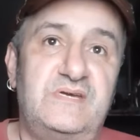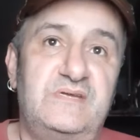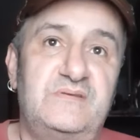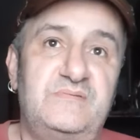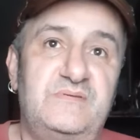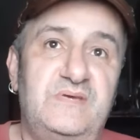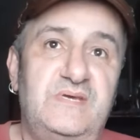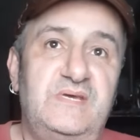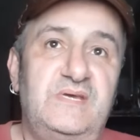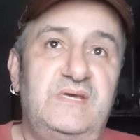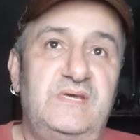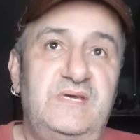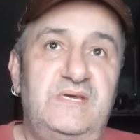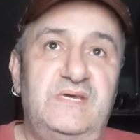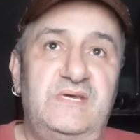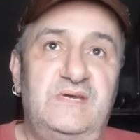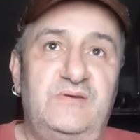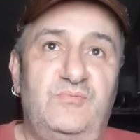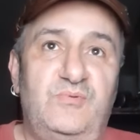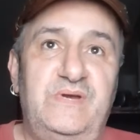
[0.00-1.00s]
And
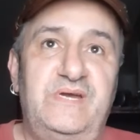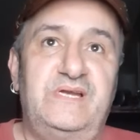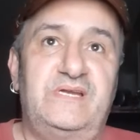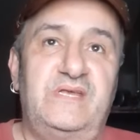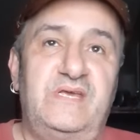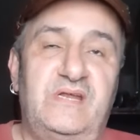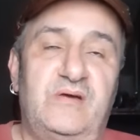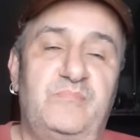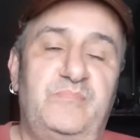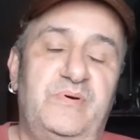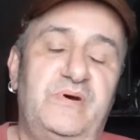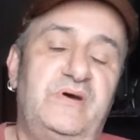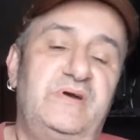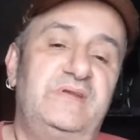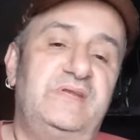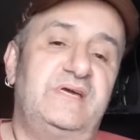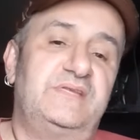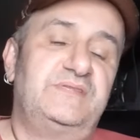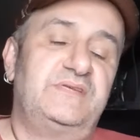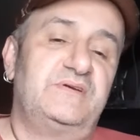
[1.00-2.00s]
weirdly,
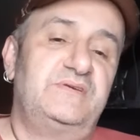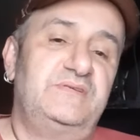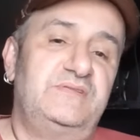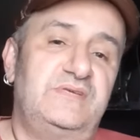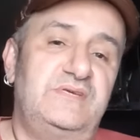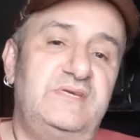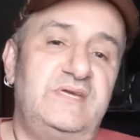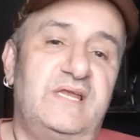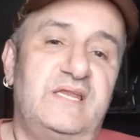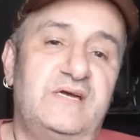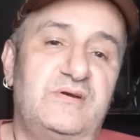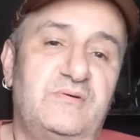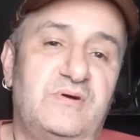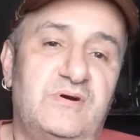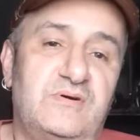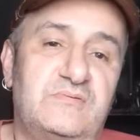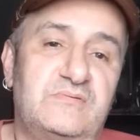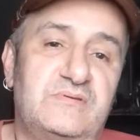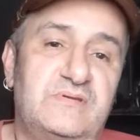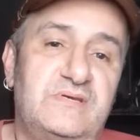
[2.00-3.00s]
Burton had the
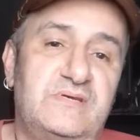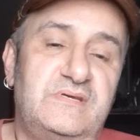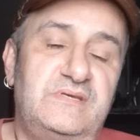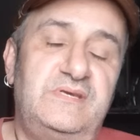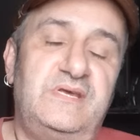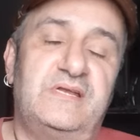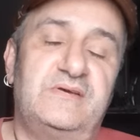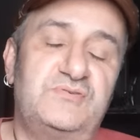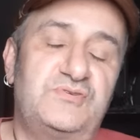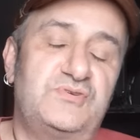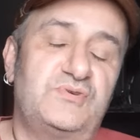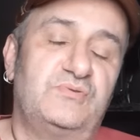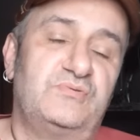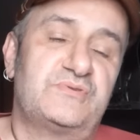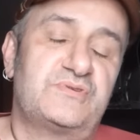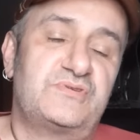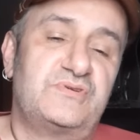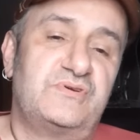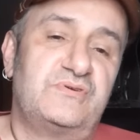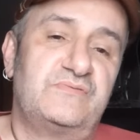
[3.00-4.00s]
yellow
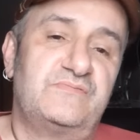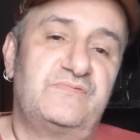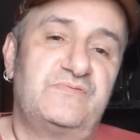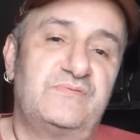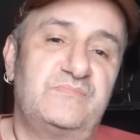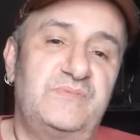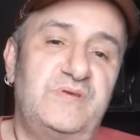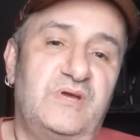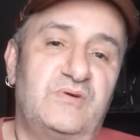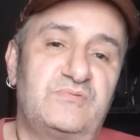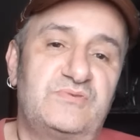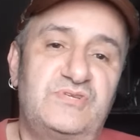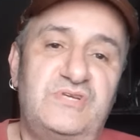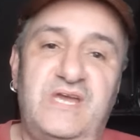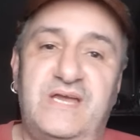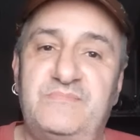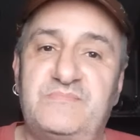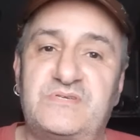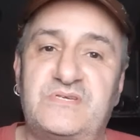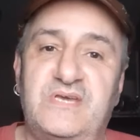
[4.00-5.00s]
shorts on from the old
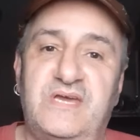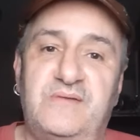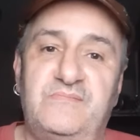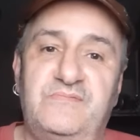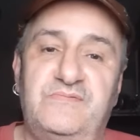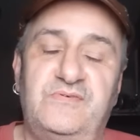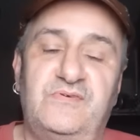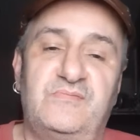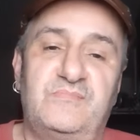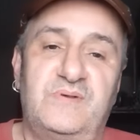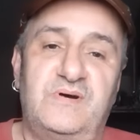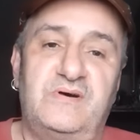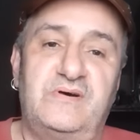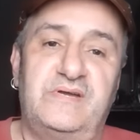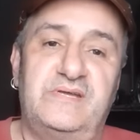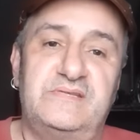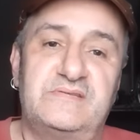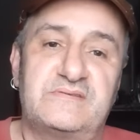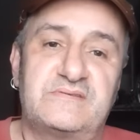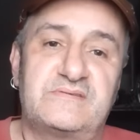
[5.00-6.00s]
champs camp, Phil
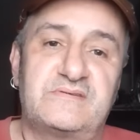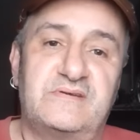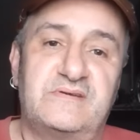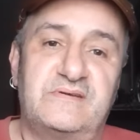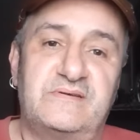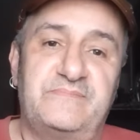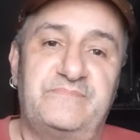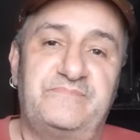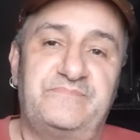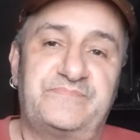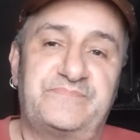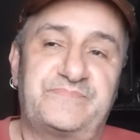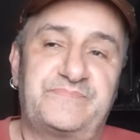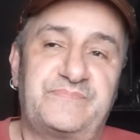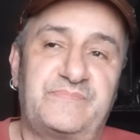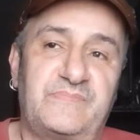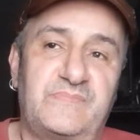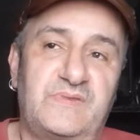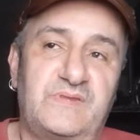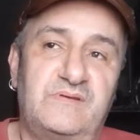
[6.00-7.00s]
Martin's
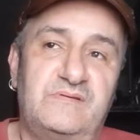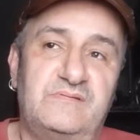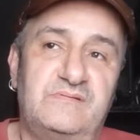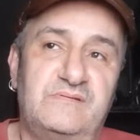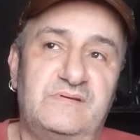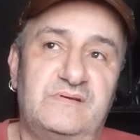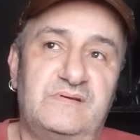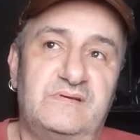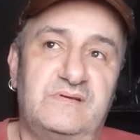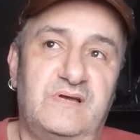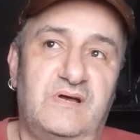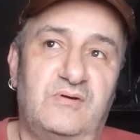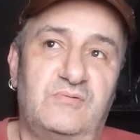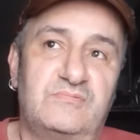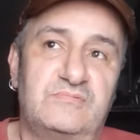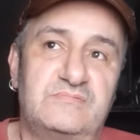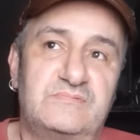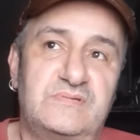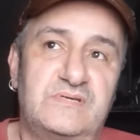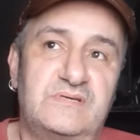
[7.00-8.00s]

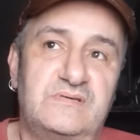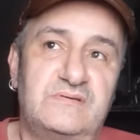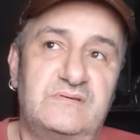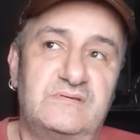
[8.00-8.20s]
old